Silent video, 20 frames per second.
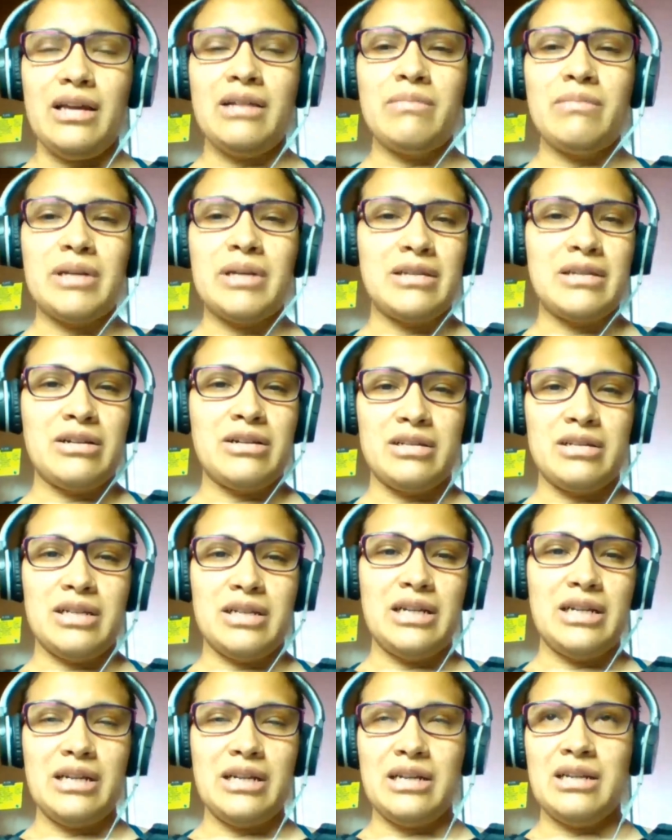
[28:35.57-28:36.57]
In Mexico
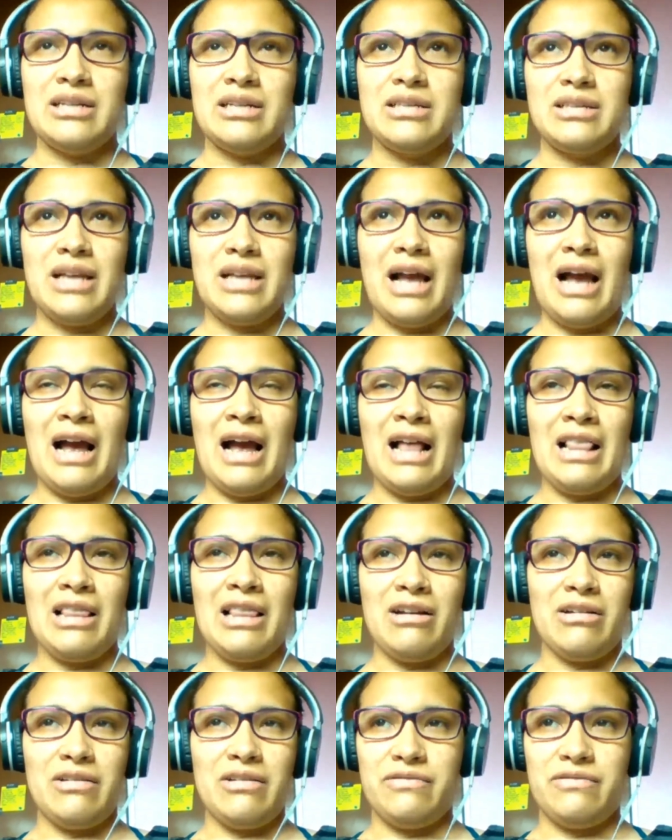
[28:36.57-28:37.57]
City, is a
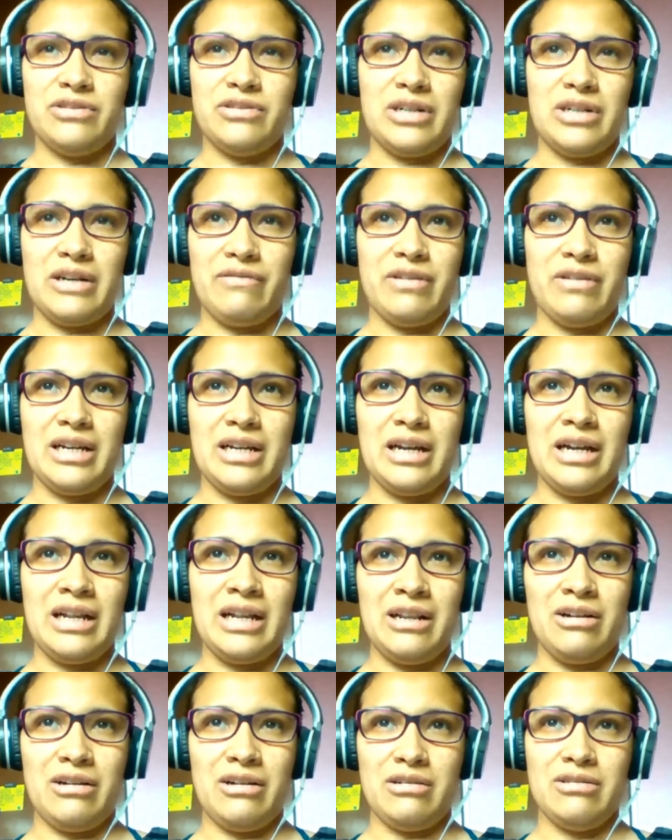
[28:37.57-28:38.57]
lot of traffic,
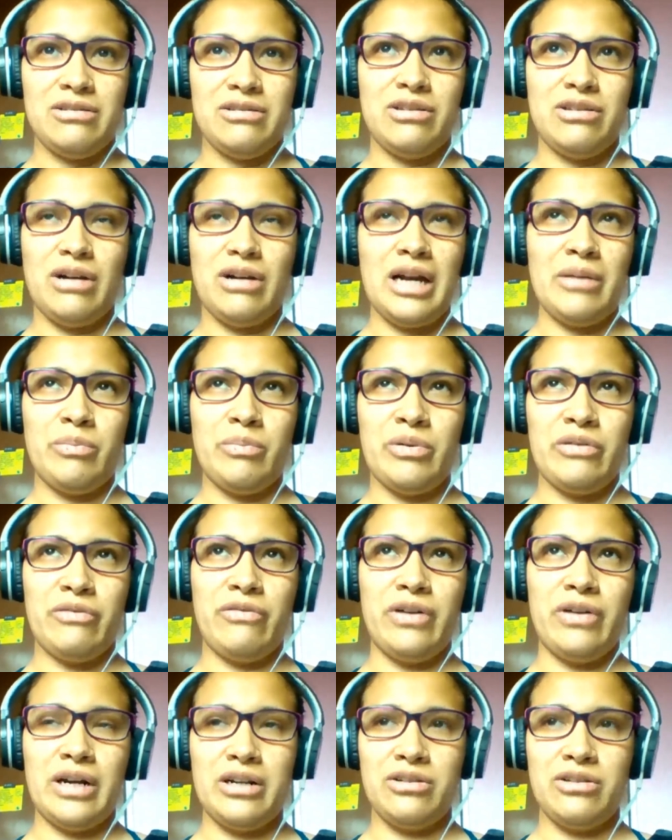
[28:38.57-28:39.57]
so I
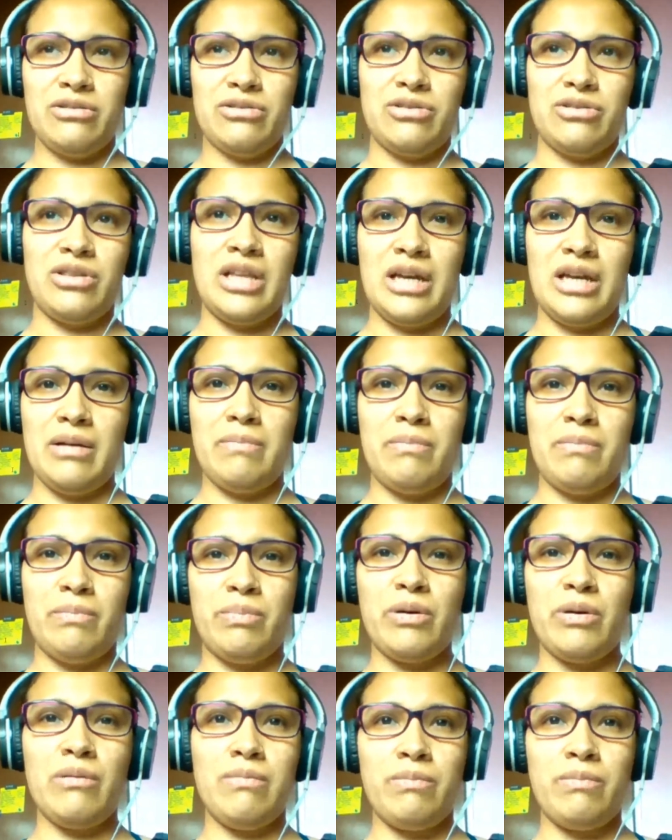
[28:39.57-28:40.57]
prefer use the
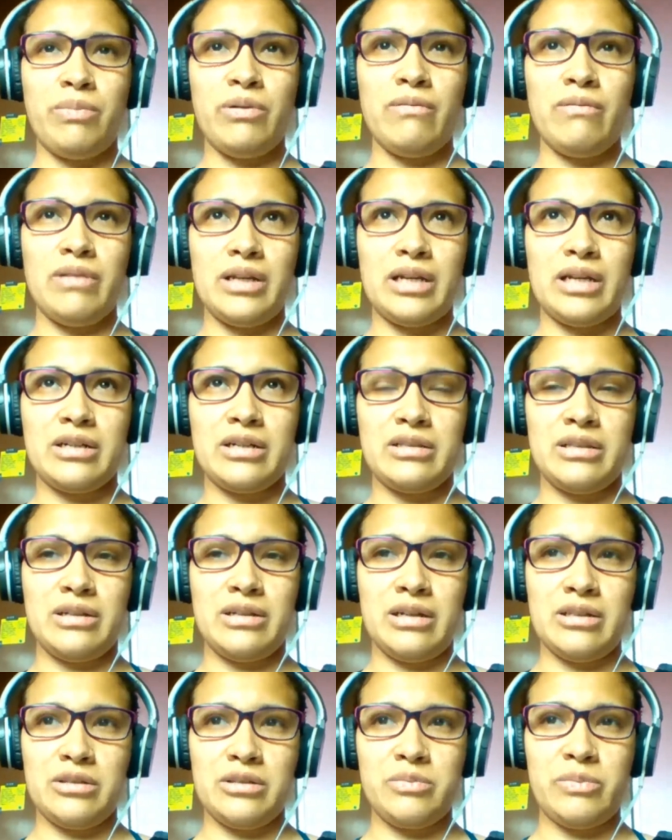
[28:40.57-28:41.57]
public
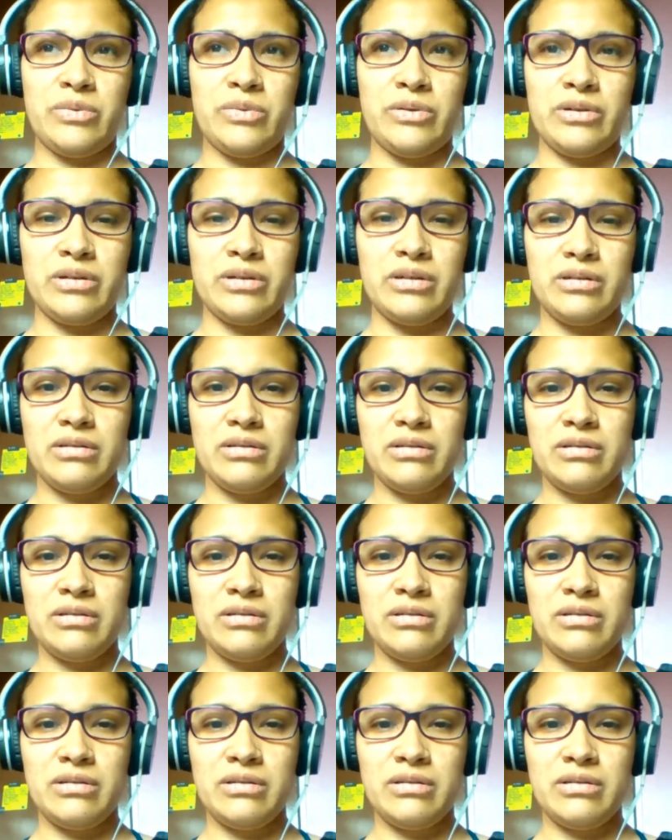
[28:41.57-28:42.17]
transport.